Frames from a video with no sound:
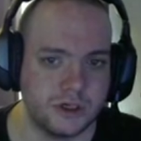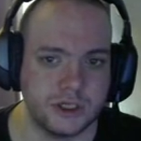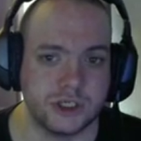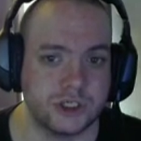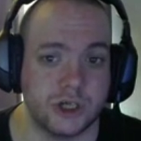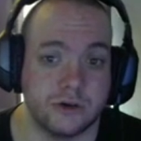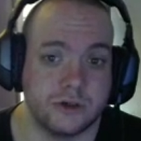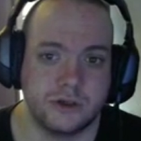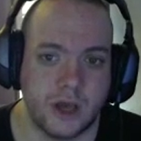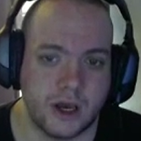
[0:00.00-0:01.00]
It just shows.
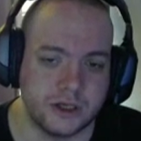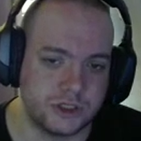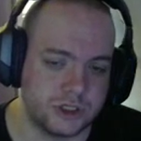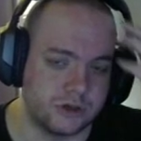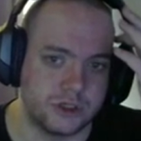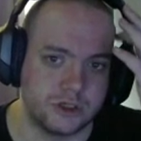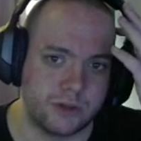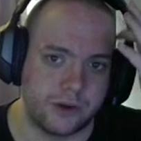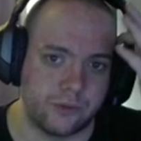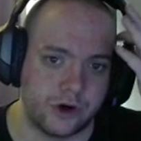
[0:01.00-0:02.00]
Yeah, he shows he's
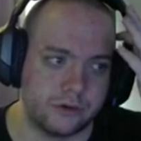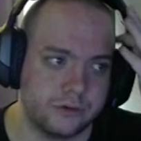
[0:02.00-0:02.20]
playing well.